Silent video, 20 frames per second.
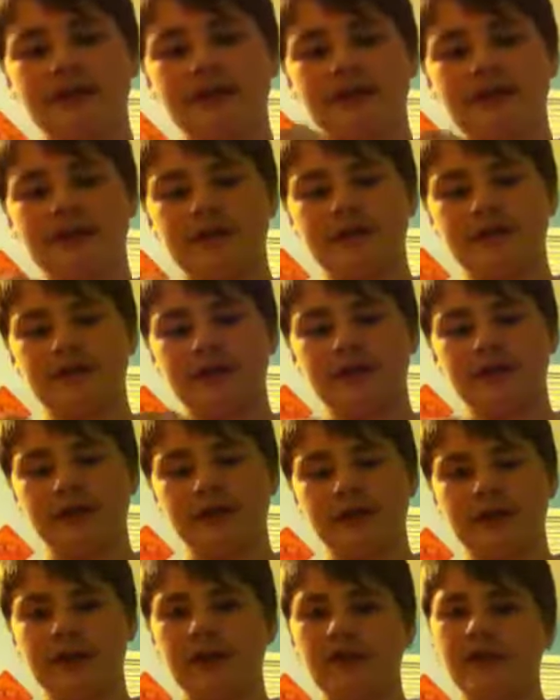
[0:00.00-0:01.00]
and you can
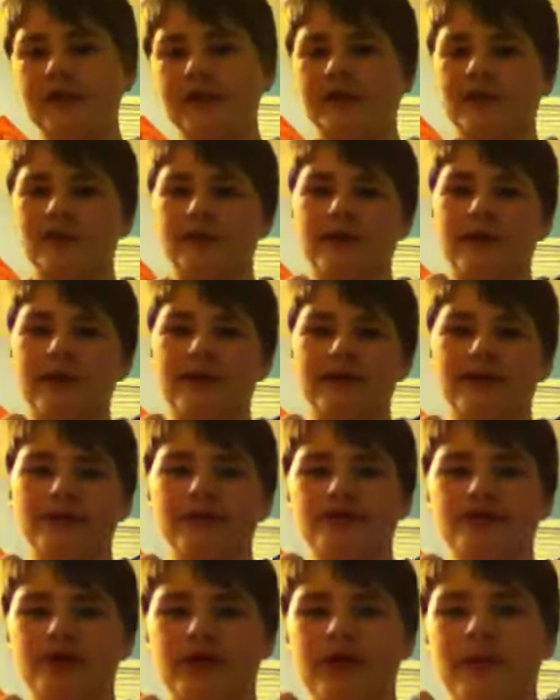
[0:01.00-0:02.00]
like color this black with
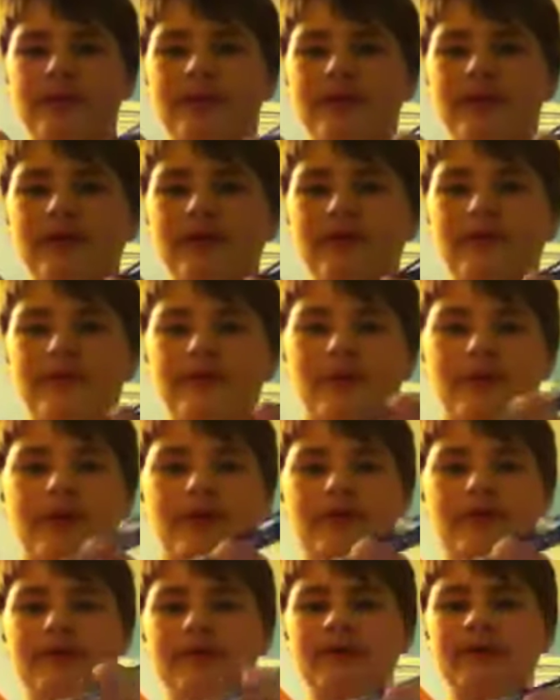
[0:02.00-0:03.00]
a Sharpie, this
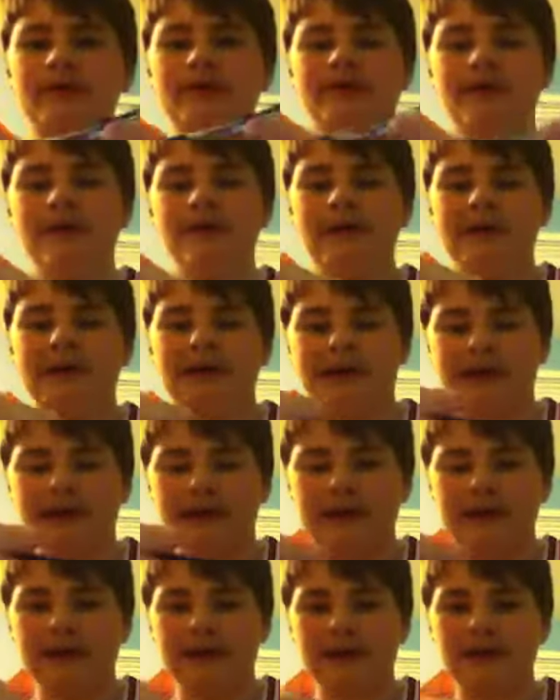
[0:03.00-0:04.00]
part,
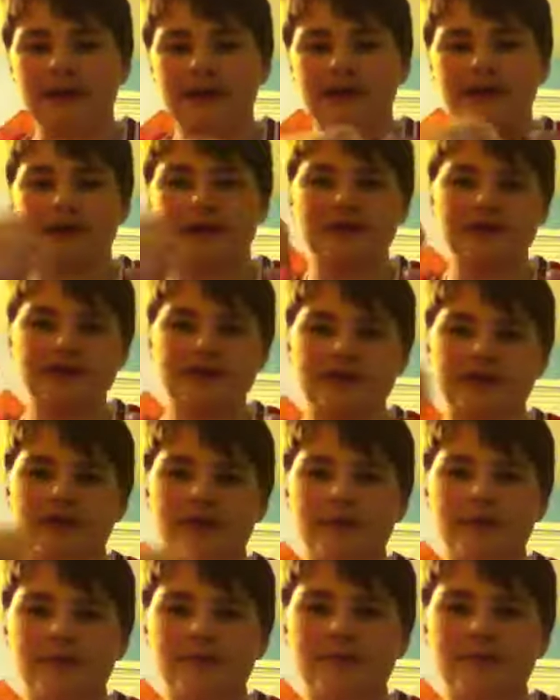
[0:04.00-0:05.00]
and just
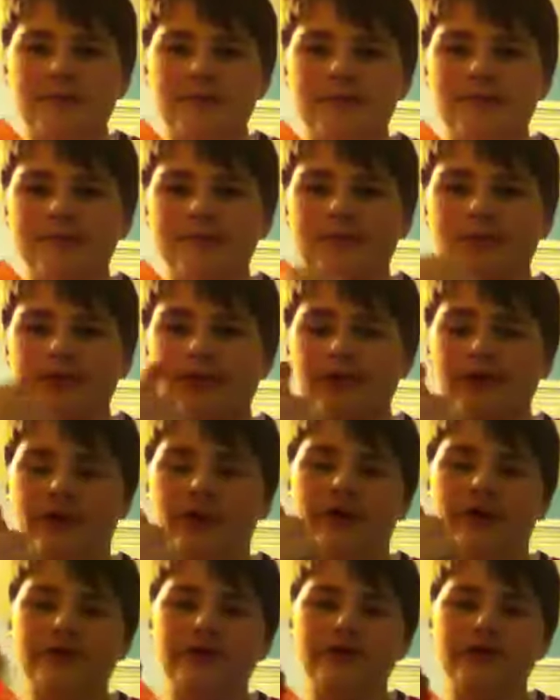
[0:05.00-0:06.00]
like pull it
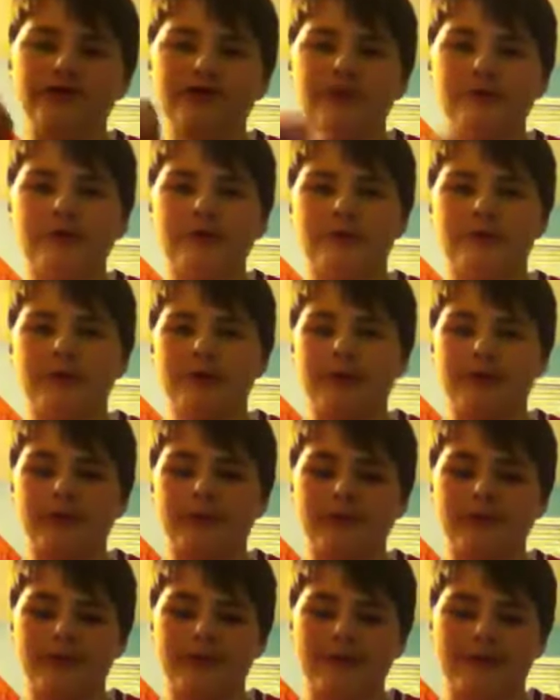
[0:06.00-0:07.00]
off and shoot it real quick and
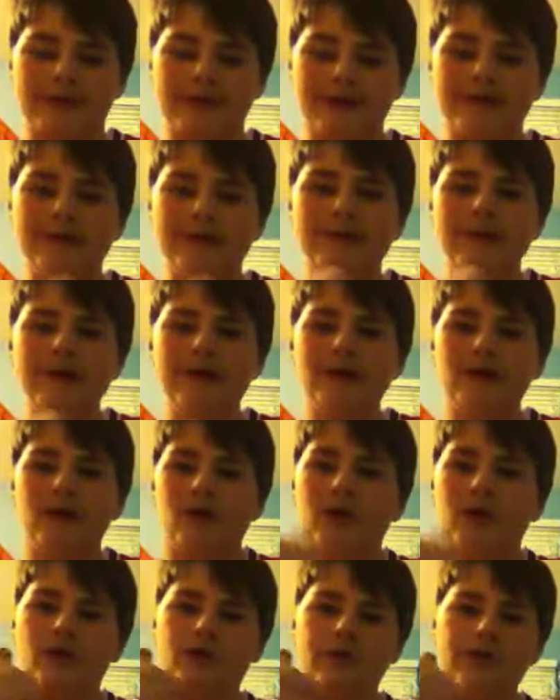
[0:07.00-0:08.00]
put it back on.
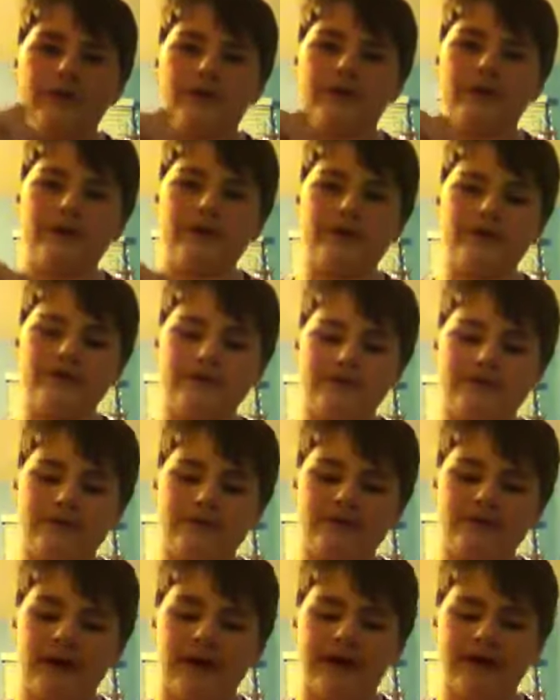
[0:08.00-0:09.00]
Or you can
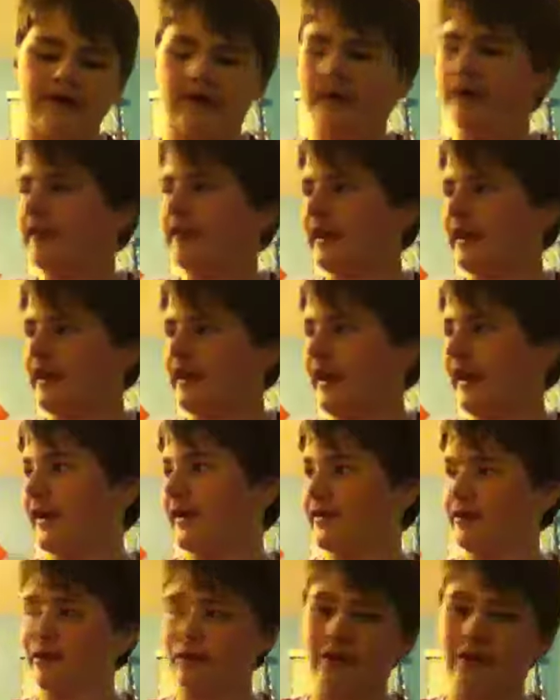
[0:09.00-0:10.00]
not do that,
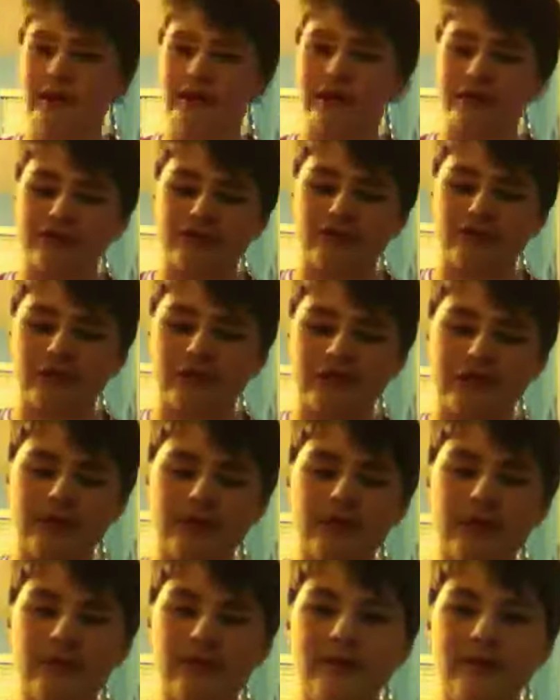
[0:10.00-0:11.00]
not do anything to it,
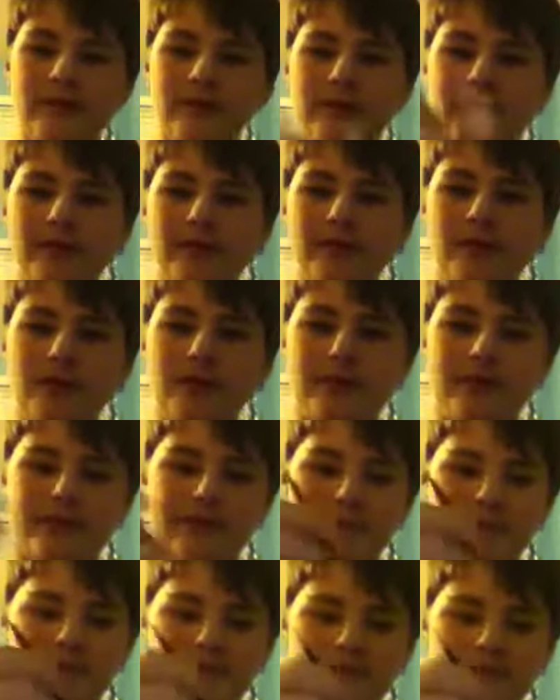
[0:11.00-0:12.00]
put
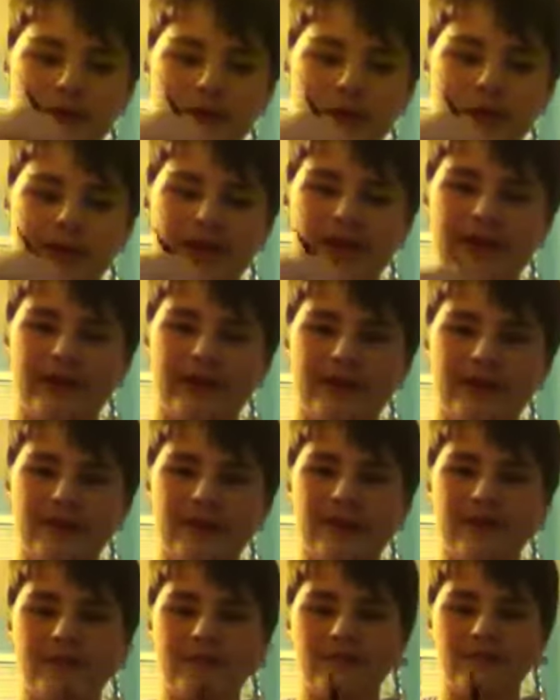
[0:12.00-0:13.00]
this ink back in,